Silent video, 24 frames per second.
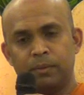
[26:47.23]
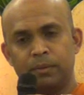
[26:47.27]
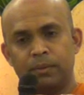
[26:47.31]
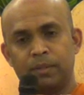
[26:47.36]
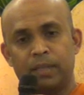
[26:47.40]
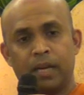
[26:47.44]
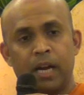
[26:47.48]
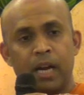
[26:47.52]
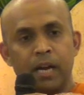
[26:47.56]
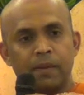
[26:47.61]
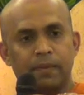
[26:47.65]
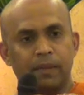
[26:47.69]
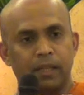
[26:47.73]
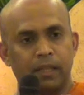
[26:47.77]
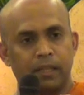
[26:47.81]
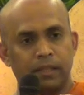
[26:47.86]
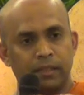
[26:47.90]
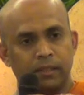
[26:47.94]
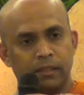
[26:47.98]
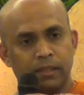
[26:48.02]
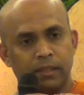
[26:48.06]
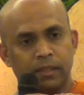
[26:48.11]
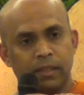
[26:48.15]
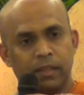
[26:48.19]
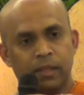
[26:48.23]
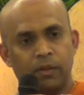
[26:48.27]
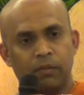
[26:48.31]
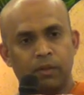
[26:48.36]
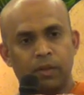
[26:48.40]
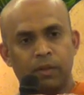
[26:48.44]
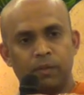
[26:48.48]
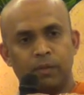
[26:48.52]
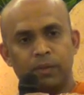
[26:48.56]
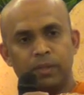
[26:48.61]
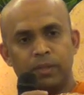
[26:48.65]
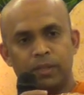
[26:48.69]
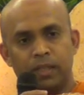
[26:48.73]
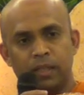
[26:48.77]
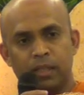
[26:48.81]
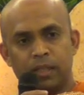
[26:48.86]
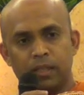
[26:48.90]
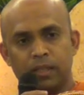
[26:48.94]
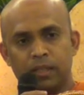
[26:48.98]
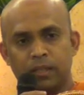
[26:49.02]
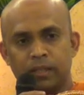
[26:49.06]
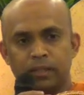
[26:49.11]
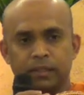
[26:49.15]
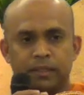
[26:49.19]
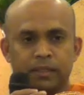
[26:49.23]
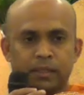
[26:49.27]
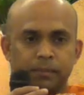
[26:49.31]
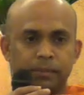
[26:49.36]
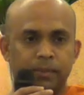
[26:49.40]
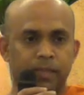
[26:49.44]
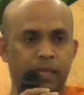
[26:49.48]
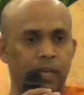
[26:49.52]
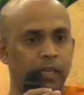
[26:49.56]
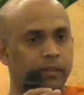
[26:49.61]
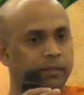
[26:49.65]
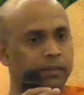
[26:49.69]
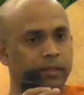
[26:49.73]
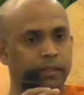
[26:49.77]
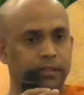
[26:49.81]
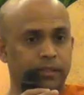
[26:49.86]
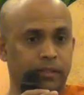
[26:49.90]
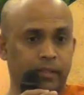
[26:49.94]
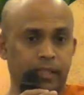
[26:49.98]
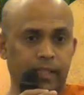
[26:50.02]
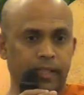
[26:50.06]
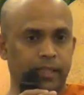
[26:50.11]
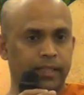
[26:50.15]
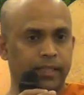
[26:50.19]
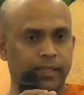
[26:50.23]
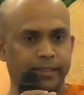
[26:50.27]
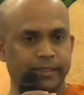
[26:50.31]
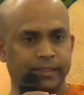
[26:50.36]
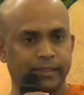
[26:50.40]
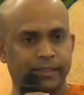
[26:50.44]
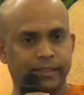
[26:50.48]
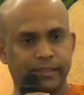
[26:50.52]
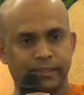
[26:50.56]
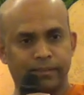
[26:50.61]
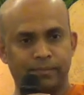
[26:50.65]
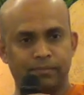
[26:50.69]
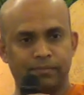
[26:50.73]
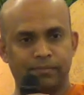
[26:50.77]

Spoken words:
driving, when we see some driver is reckless,